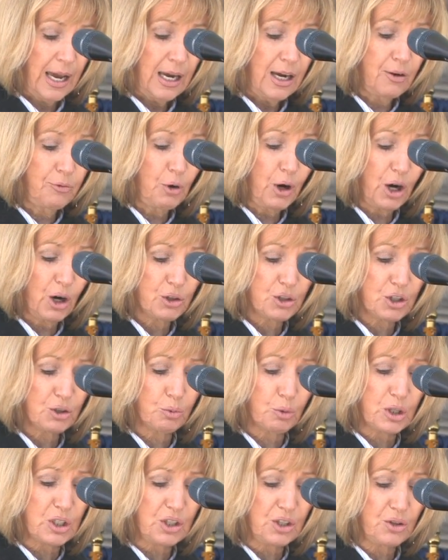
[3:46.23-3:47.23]
If we are to
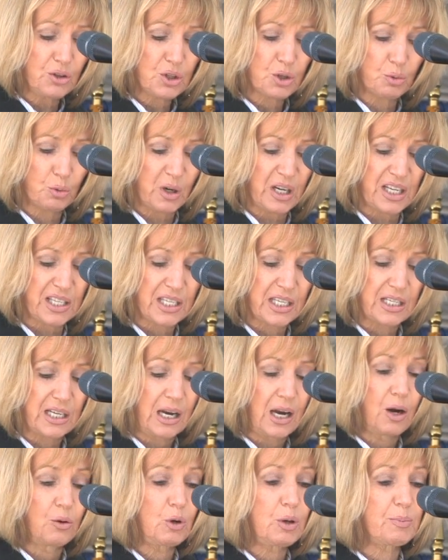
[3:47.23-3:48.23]
reduce risk,
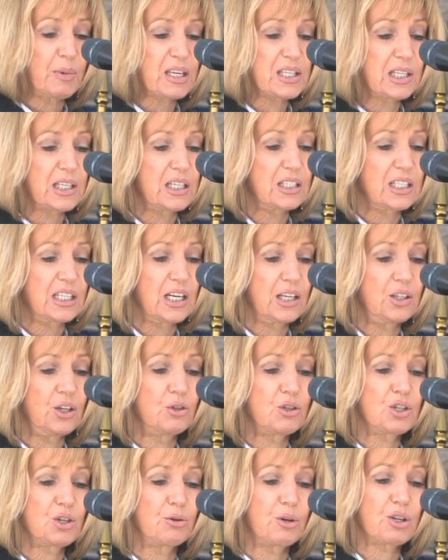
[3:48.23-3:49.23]
we must
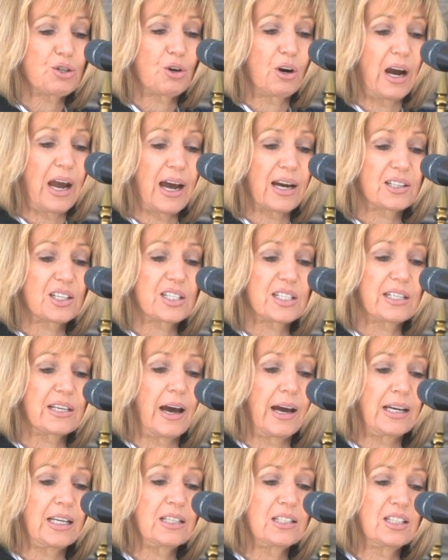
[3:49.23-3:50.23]
continue to attract
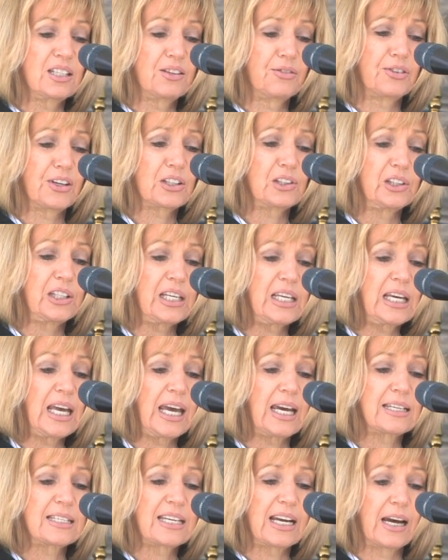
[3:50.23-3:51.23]
scientifically
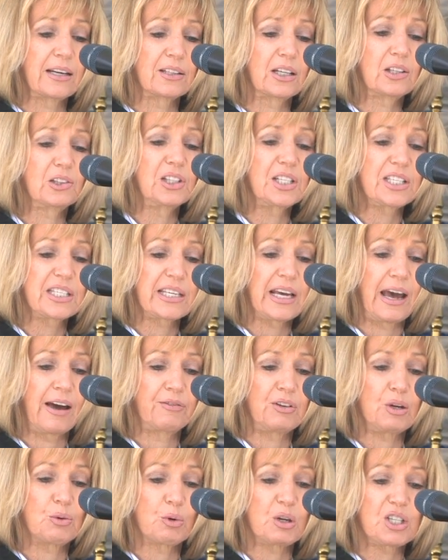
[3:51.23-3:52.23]
and technically
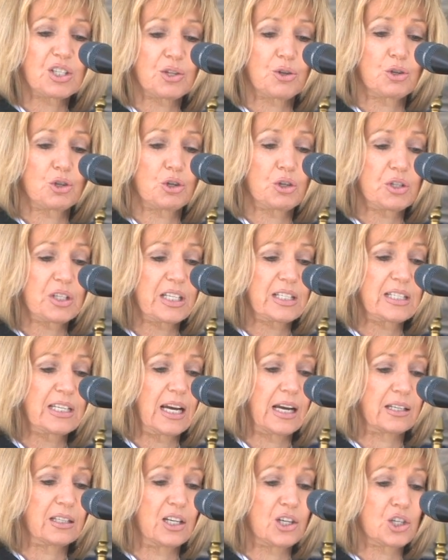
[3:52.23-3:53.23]
savvy researchers and
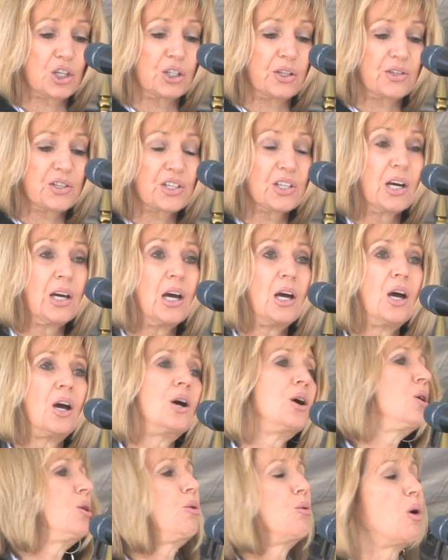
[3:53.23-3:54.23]
technicians
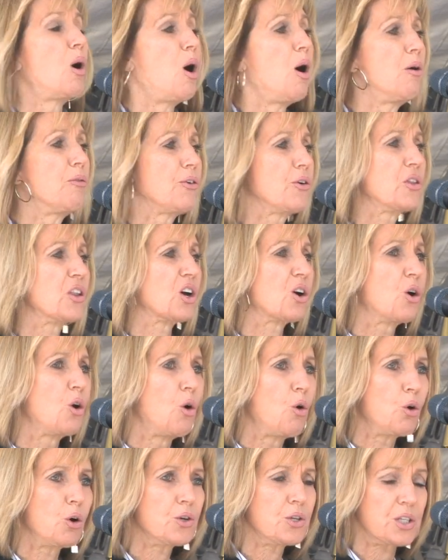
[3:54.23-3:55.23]
who, over the
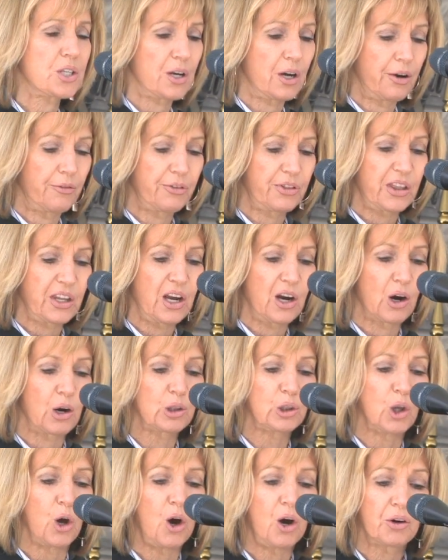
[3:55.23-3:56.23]
course of their
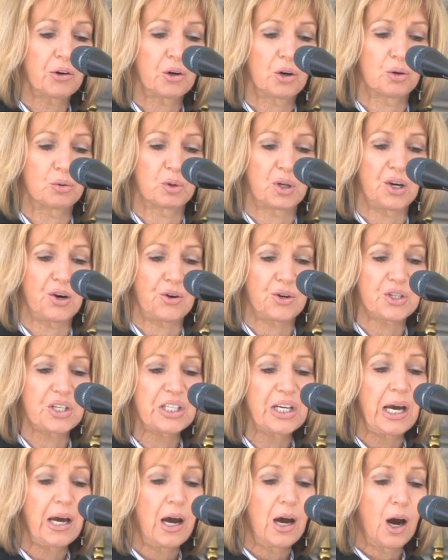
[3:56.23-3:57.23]
long
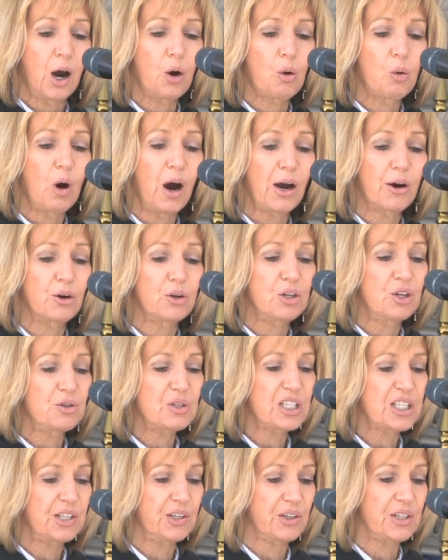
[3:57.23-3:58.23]
careers, acquire new
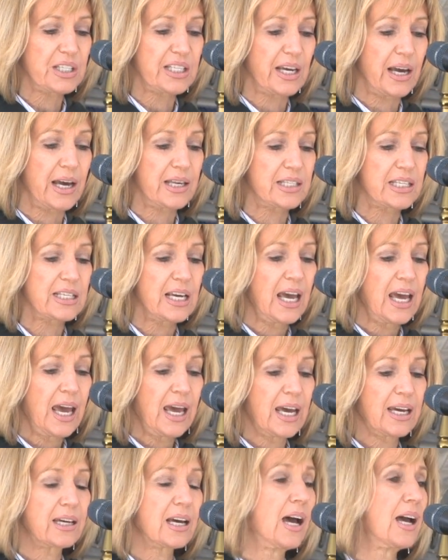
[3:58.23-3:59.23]
skill sets
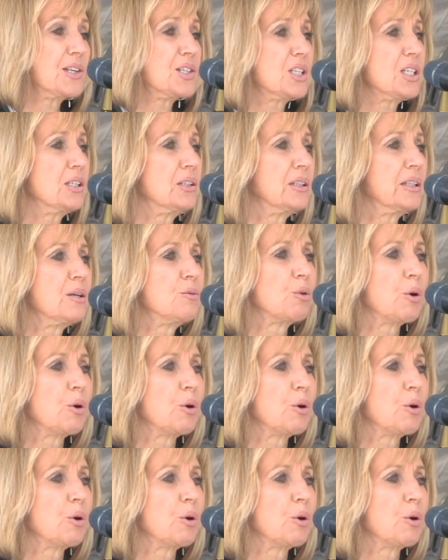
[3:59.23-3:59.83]
and constantly